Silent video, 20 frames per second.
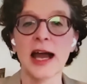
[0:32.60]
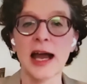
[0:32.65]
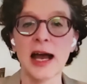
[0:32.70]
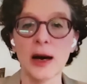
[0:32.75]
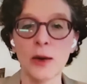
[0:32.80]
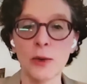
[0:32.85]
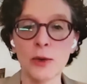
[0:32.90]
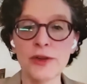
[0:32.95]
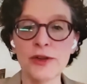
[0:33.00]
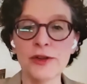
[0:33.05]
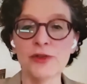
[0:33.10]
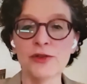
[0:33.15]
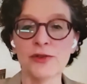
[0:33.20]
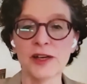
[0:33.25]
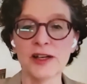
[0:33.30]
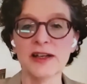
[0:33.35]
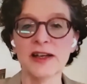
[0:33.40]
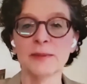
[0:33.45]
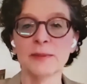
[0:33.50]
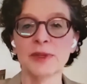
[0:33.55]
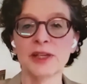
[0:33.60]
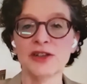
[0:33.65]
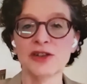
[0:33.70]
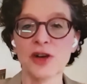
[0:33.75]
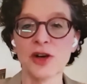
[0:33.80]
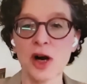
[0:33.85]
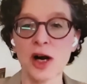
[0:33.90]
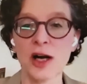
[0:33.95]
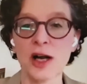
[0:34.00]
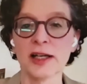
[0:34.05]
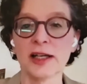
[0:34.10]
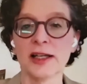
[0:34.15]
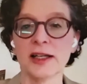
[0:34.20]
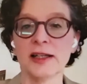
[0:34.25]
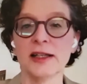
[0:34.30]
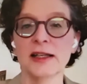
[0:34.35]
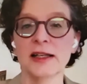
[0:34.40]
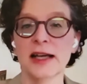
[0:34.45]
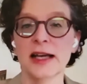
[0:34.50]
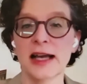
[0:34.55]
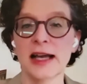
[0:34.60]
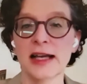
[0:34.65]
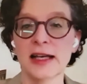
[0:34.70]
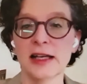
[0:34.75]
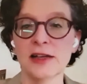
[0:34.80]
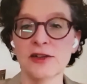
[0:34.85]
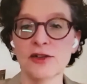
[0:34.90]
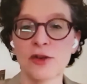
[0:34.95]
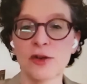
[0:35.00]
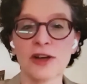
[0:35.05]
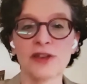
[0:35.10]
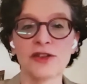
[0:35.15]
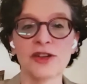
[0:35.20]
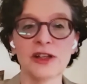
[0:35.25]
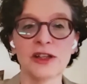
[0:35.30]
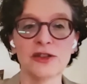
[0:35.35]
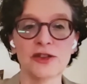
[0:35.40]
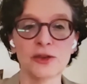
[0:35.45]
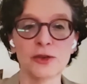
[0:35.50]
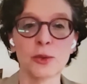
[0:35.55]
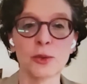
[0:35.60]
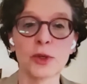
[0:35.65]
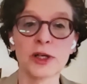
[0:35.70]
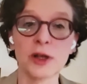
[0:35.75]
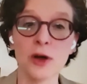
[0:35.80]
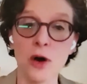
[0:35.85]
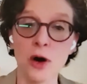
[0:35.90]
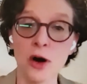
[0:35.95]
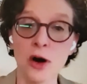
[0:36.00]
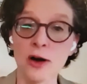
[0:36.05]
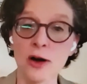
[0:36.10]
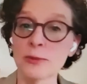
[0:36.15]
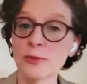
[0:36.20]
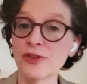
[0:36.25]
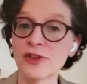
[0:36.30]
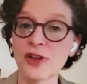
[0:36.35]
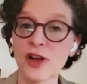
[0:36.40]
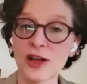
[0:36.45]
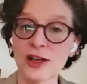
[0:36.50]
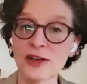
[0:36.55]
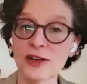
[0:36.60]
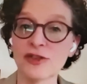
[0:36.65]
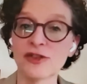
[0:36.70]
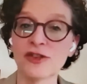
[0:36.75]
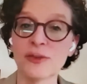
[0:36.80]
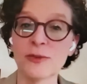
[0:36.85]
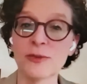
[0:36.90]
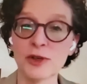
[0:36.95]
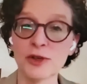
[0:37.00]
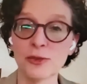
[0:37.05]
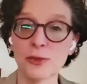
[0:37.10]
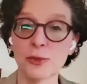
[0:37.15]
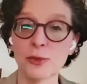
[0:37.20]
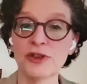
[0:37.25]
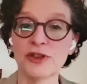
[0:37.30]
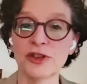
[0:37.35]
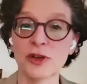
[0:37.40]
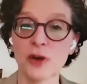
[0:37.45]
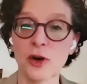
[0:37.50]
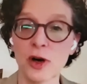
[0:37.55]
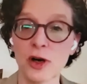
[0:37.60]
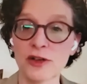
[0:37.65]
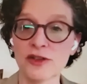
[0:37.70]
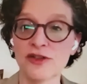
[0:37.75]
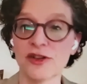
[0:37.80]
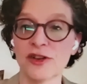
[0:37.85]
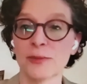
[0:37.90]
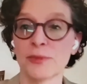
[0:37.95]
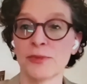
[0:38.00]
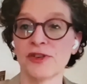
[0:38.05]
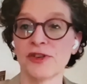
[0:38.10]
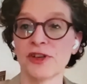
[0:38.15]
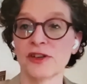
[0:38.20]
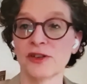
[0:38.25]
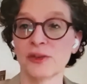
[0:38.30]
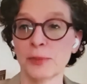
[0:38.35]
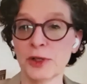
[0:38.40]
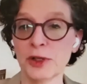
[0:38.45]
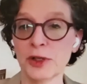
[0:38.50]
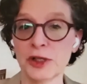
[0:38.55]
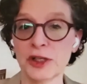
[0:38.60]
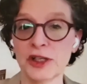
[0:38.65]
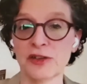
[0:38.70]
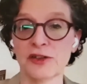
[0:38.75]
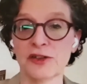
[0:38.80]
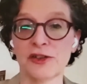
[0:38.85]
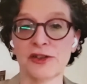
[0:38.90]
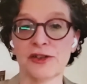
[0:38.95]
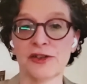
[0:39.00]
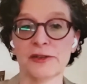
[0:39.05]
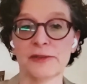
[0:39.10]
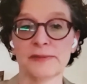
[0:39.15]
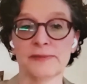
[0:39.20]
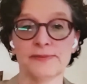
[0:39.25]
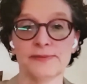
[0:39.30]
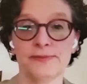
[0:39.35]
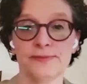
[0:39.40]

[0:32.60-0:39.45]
How will this funding be targeted at addressing historic harms, not just the most recent hardships experienced?